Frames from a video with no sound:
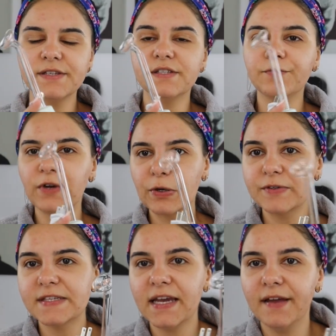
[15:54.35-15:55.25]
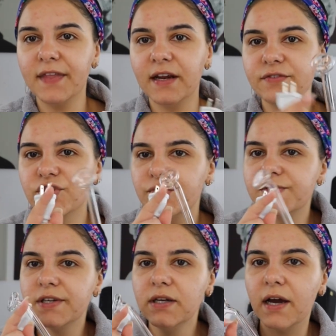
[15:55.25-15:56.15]
is the frequency head that I've
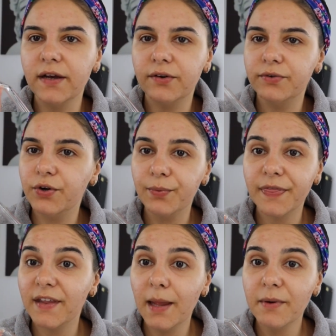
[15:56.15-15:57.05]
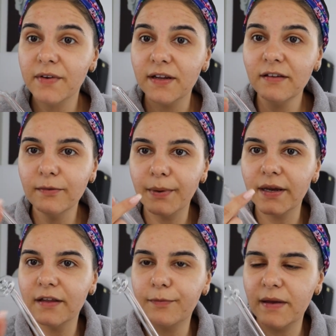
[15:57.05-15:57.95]
chosen. I don't know what the name of it is,
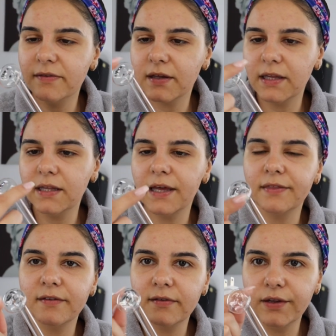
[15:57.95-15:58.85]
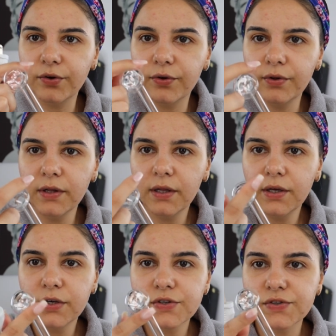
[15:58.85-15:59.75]
but it's basically like this little
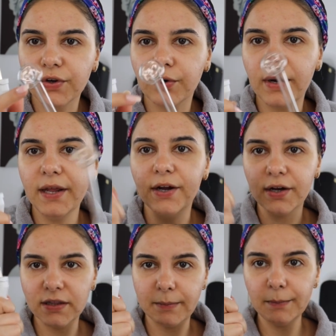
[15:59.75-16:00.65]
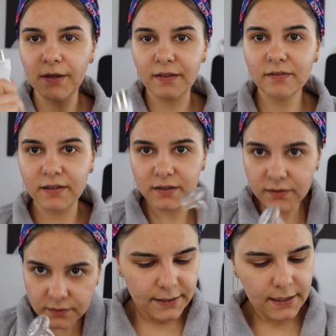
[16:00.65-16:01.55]
circle right here. Let me plug this in.
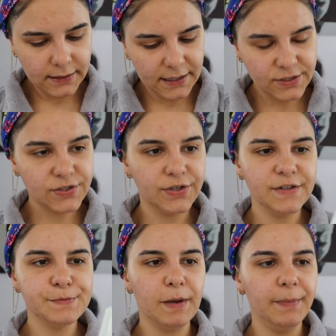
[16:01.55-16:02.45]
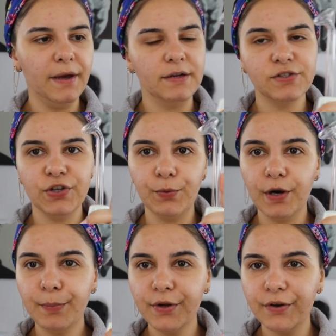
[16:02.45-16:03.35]
Let's turn this puppy on. So you
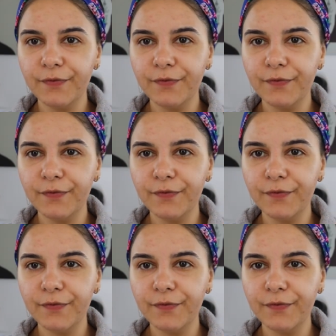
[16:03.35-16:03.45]
want to put your